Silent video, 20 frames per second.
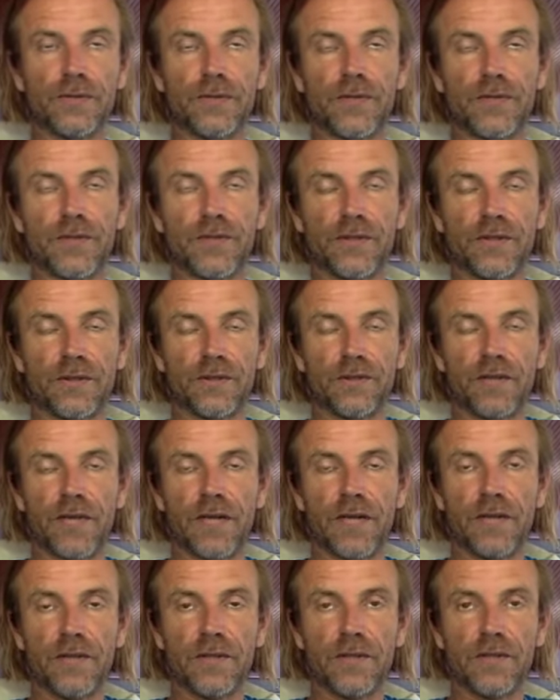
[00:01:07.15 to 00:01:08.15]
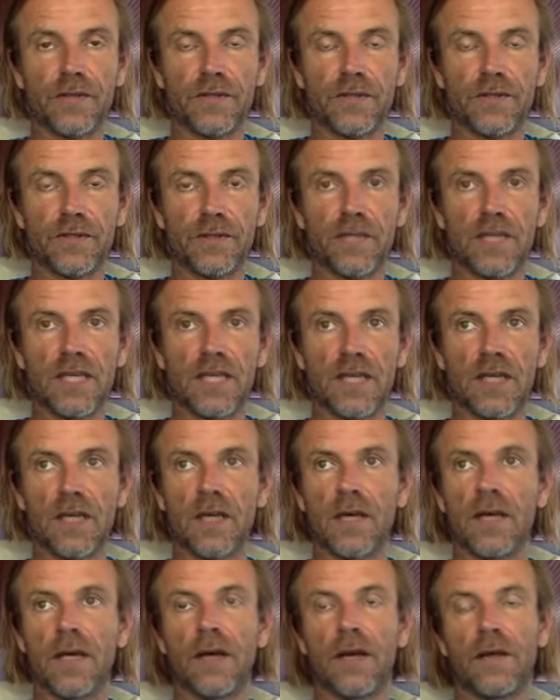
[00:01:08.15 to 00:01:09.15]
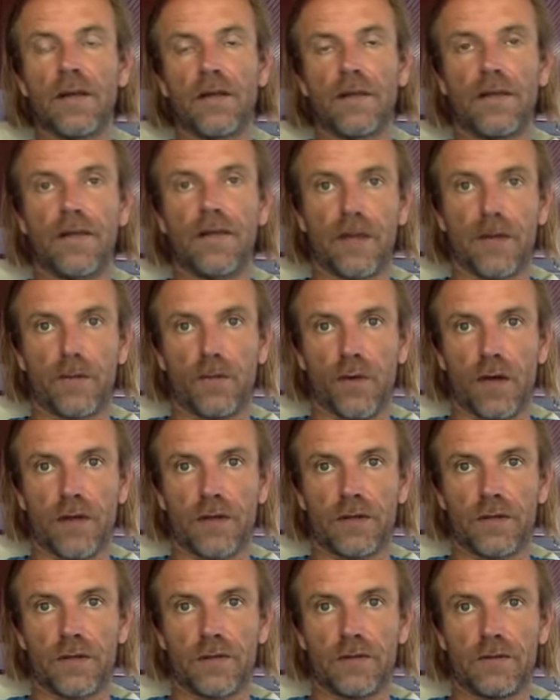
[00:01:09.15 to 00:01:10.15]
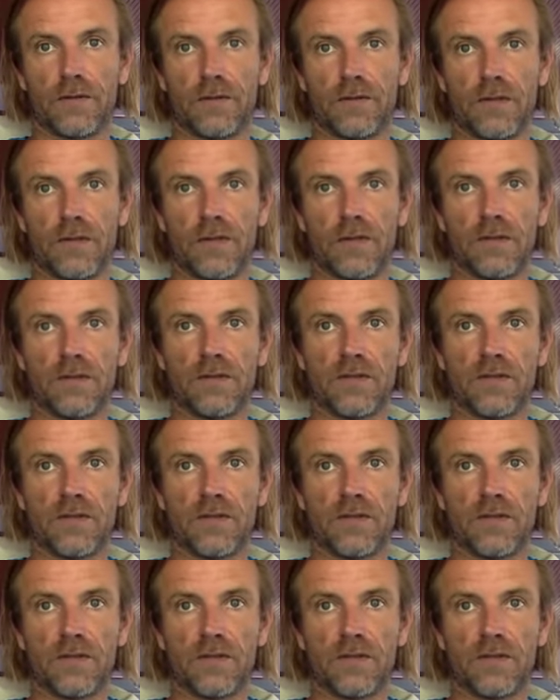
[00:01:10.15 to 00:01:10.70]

is not available to me, then what, you know?